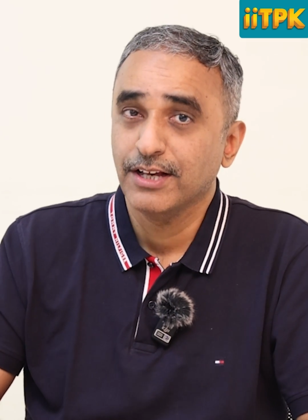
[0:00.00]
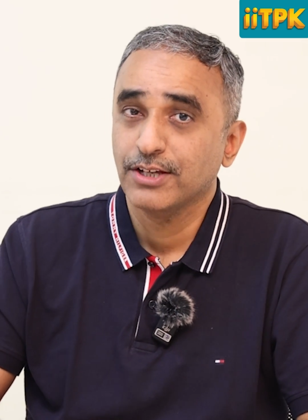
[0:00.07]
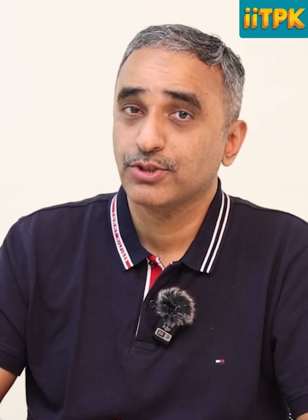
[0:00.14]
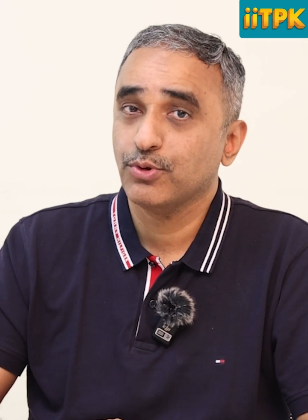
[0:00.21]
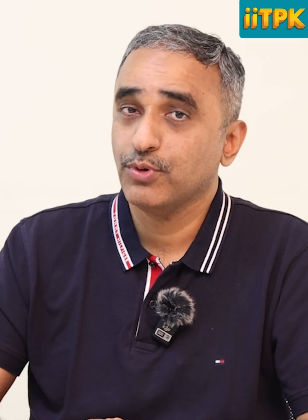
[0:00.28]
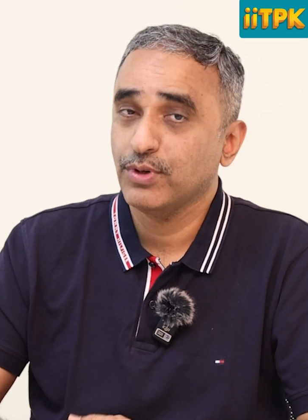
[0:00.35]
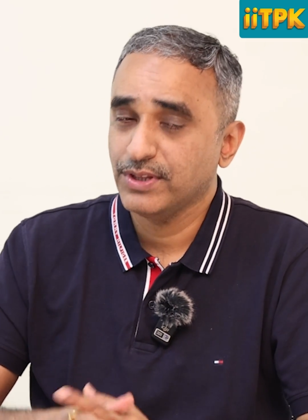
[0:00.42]

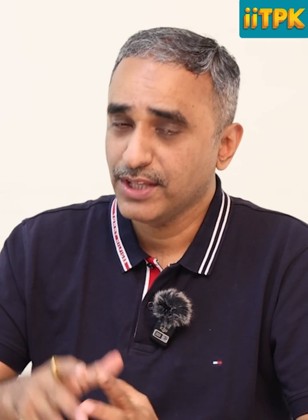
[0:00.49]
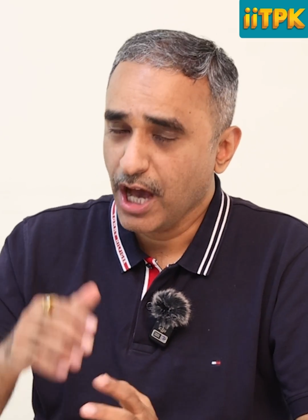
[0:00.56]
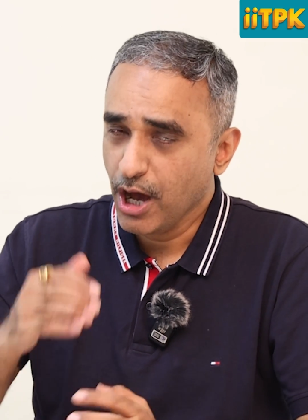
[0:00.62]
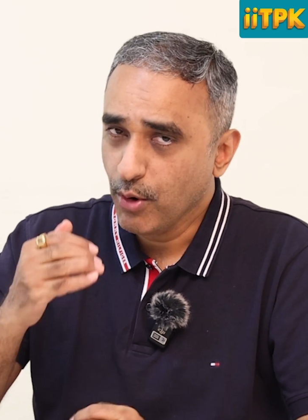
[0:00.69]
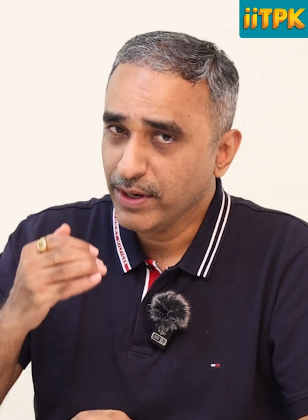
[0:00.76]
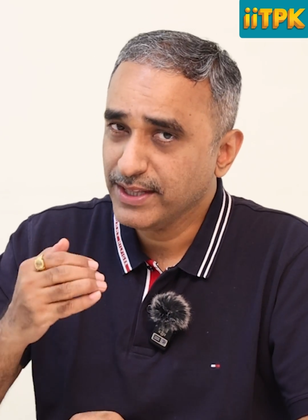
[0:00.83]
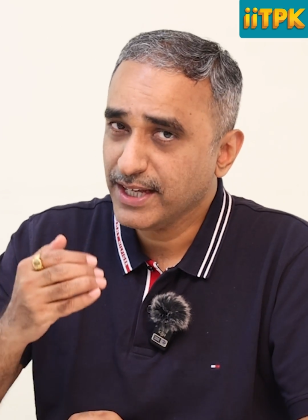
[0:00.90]
So
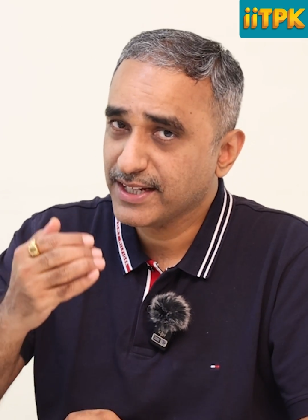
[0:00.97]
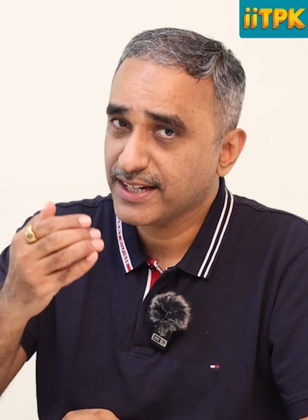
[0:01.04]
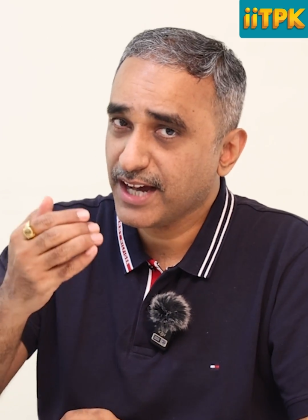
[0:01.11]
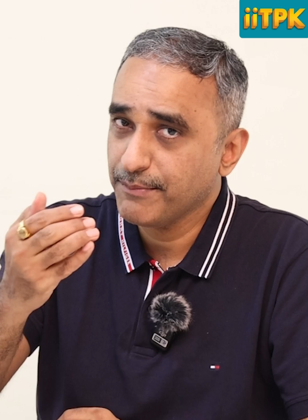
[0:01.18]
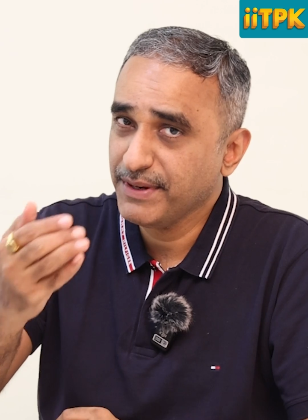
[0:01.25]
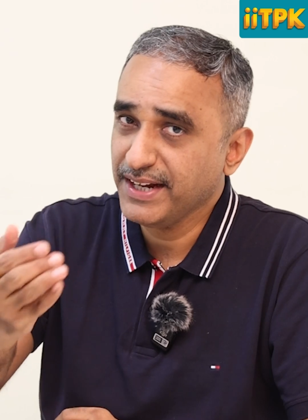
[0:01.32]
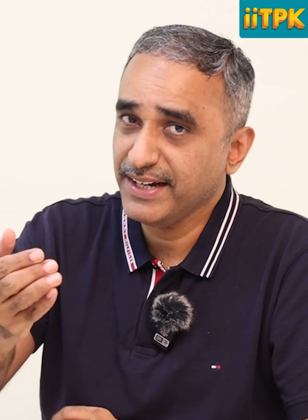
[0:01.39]
now in the
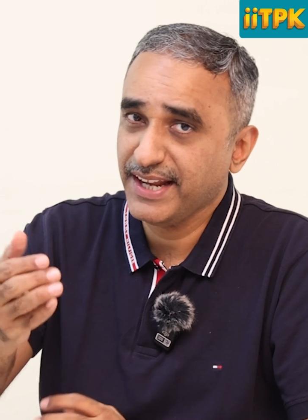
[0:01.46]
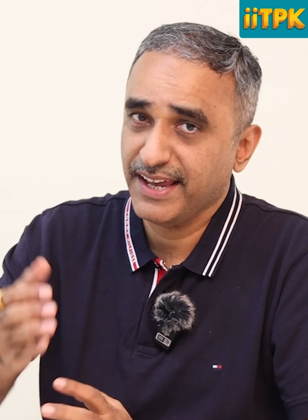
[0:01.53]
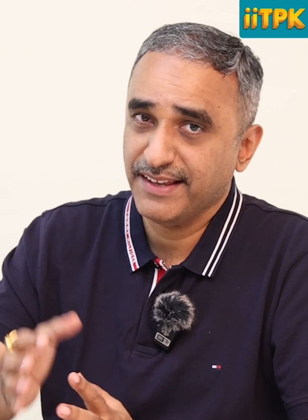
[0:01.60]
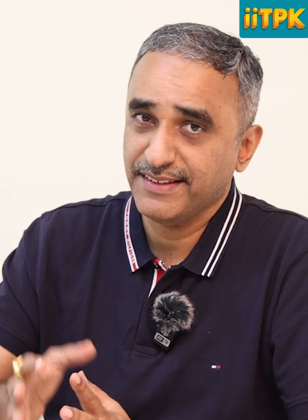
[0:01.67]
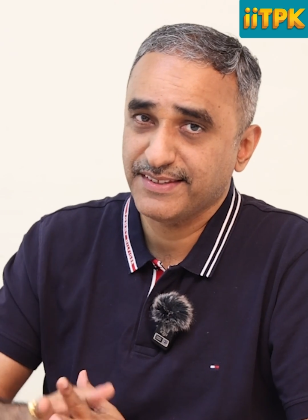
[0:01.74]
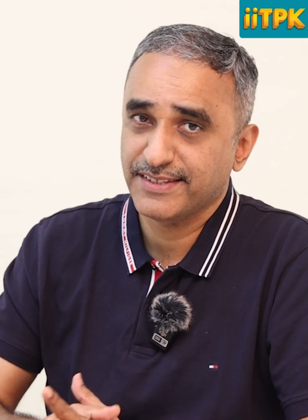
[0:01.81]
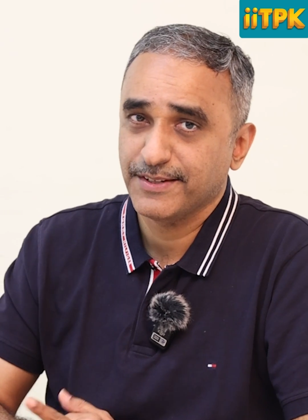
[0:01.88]
coming
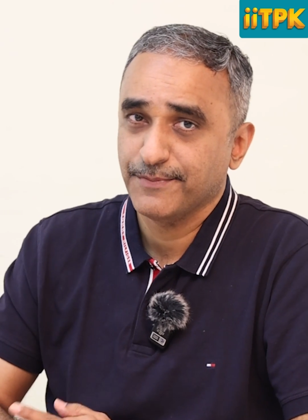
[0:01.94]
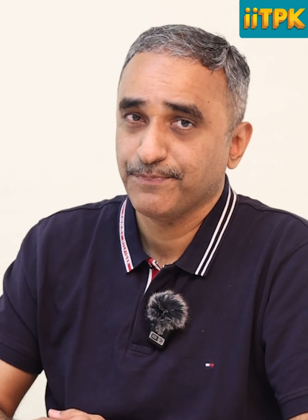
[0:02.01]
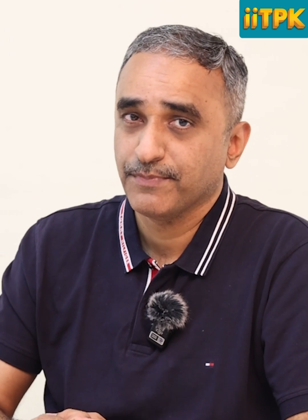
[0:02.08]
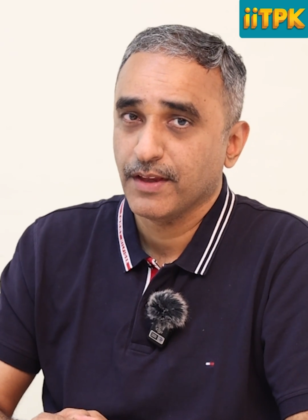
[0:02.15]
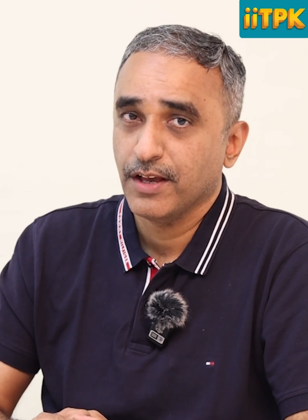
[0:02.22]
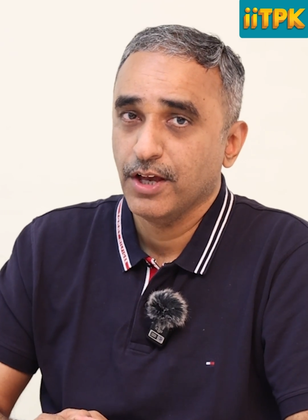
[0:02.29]
days,